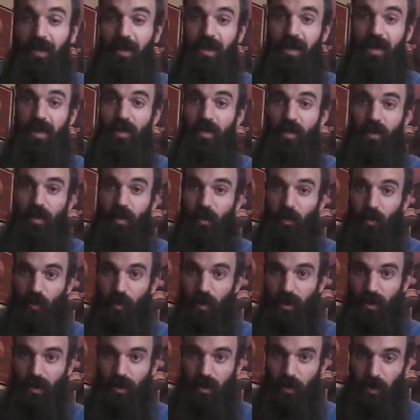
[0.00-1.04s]
This is a
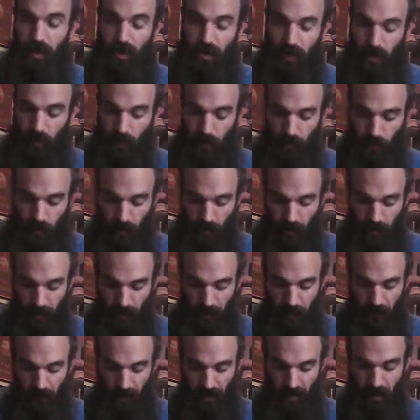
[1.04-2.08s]
really great song.
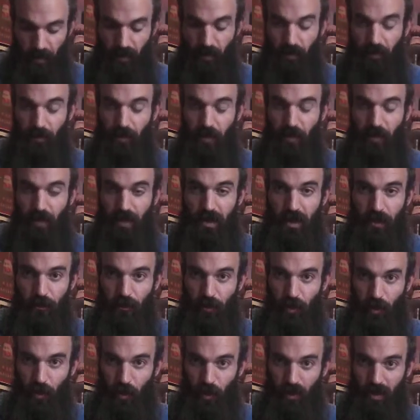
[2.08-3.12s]

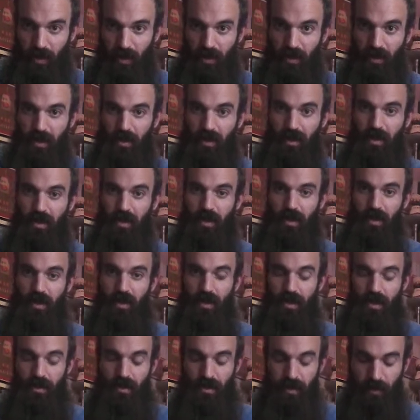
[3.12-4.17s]
Difficult,
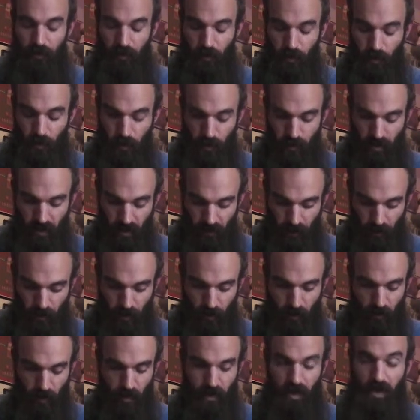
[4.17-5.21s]
difficult,
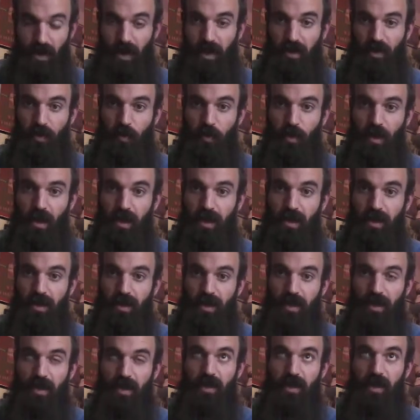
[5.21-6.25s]
difficult. I spent
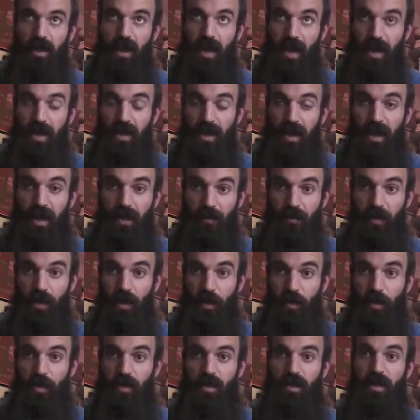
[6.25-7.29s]
8.5
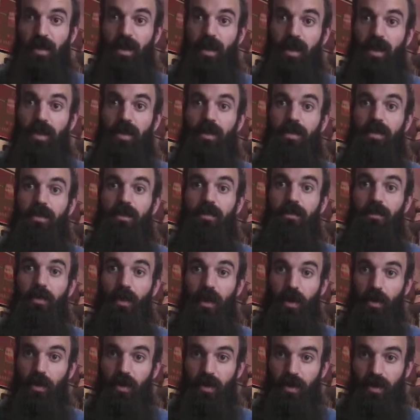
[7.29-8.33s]
hours today
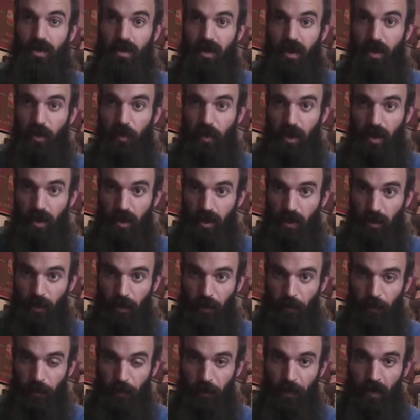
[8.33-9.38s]
figuring this out by
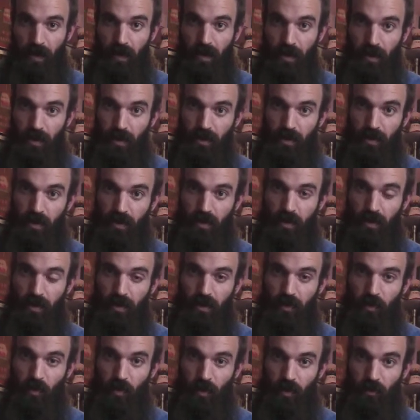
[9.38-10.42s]
ear. It has
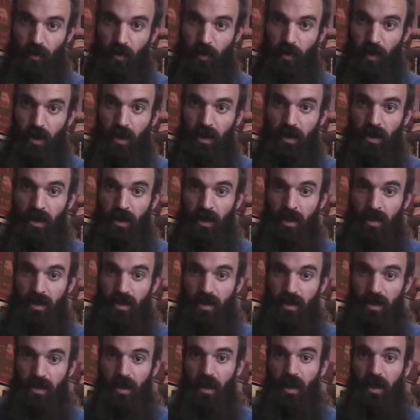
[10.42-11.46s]
driven me
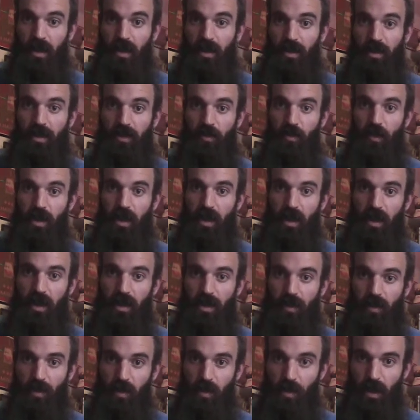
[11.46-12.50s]
insane. My
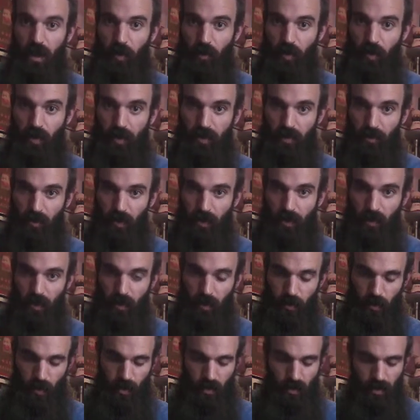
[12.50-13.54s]
hand is cramping, my
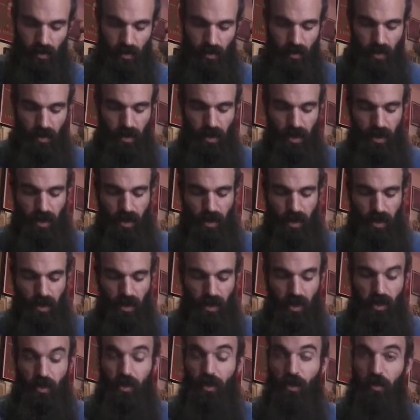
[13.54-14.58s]
thumb's hurting.
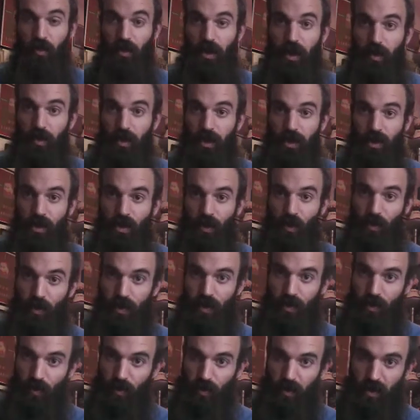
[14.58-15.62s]
There's probably easier ways
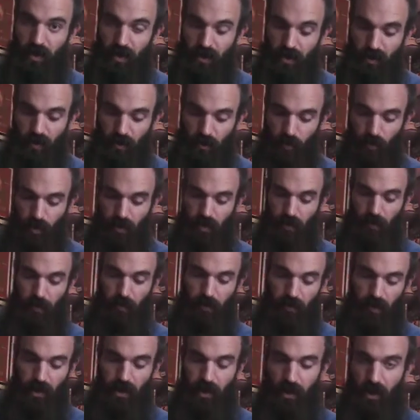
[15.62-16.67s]
to play this, but
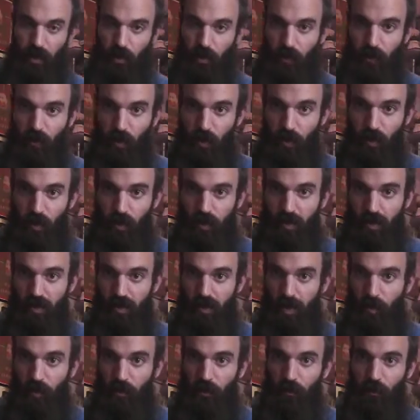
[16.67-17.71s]
I refuse
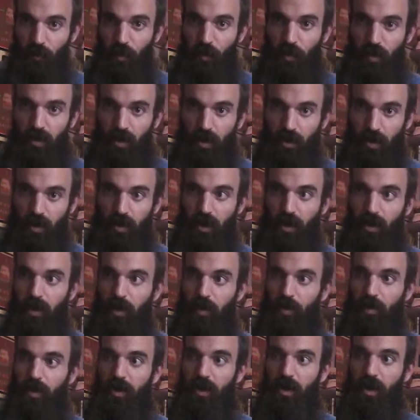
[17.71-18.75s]
to look it
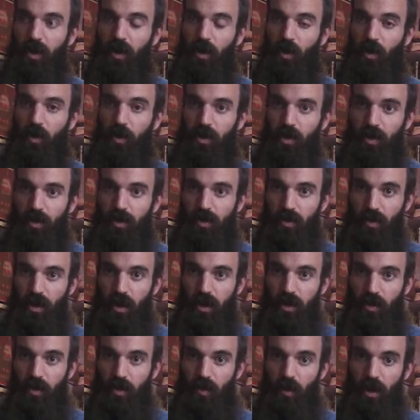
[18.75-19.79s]
up. I always try
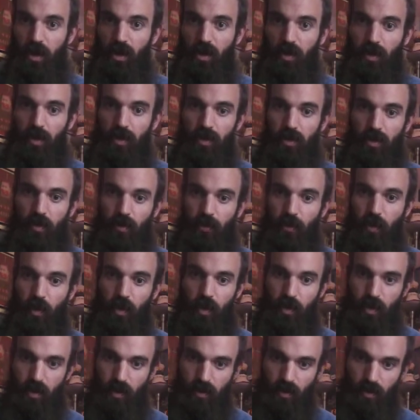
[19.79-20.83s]
to use my ear
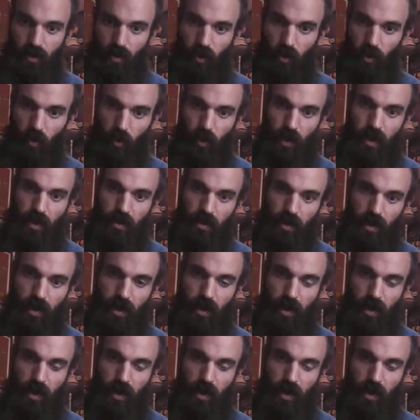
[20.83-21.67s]
first, always.